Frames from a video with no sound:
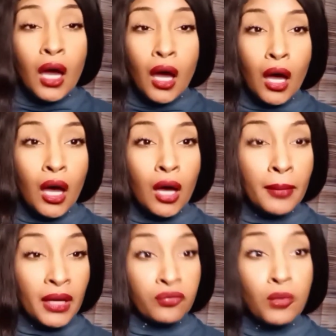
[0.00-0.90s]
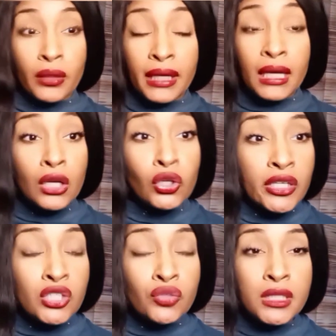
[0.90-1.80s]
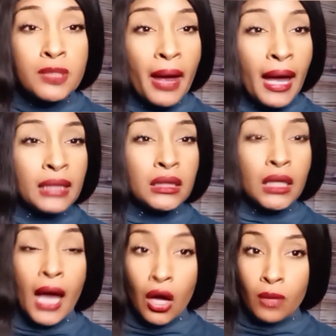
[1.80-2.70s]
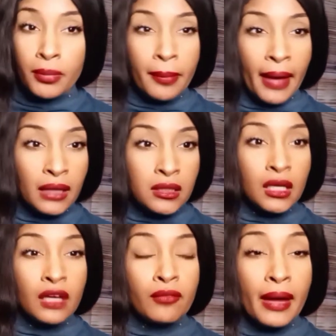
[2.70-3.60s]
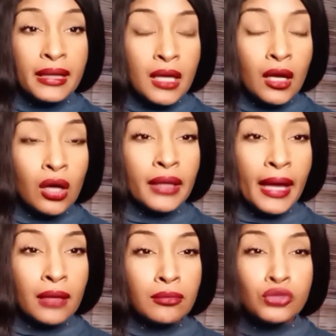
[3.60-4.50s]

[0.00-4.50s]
If Monique and Chris respond, then I'll be back to give my take on that.